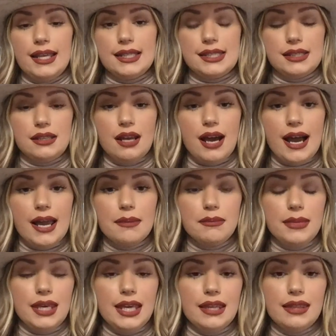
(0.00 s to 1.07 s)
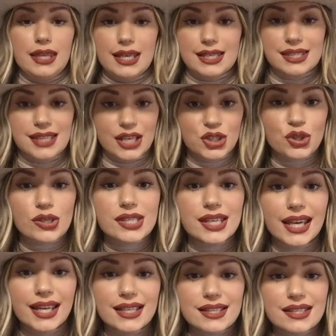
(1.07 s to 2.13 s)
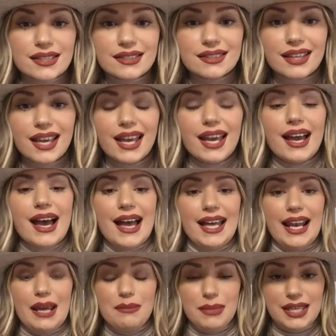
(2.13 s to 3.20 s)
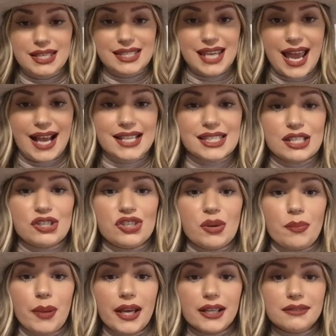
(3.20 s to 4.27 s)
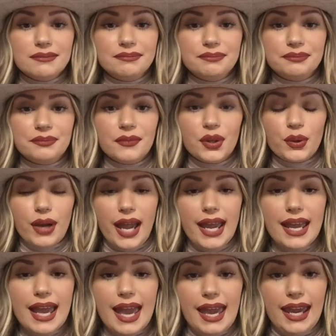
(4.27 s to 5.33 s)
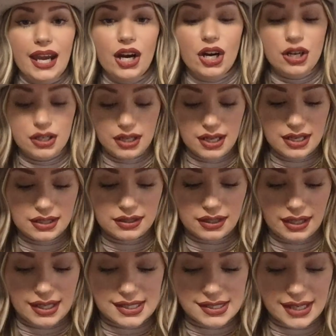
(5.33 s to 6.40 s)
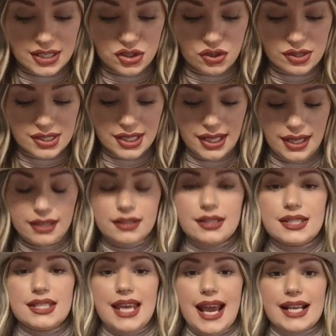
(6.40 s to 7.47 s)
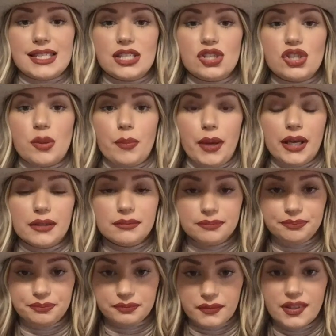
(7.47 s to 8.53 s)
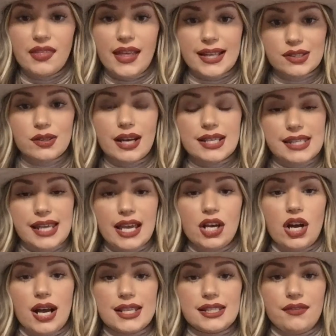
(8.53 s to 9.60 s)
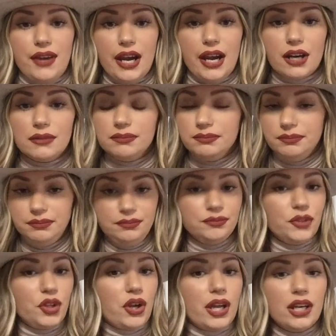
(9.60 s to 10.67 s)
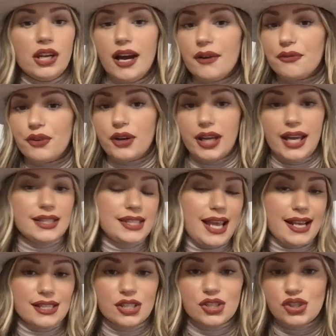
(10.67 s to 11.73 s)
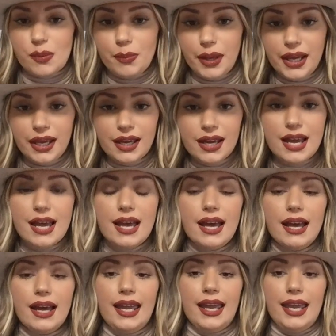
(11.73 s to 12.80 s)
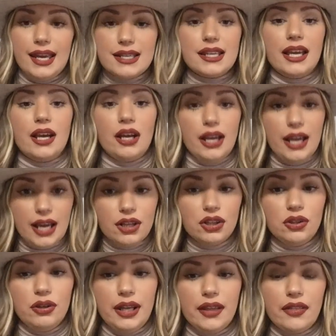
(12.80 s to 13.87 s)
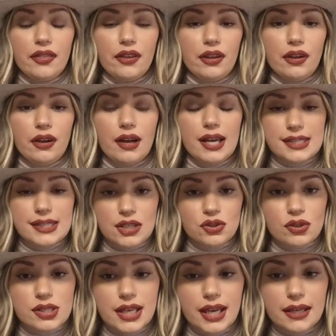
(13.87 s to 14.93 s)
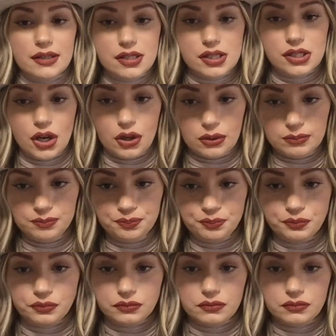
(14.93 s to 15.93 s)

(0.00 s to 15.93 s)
I mean the essentials kit, and I mean tax and shipping. Okay? Hair, essentials kit, tax and shipping. That's what I say cost of hair. You cannot forget tax and shipping and including the essentials kit. So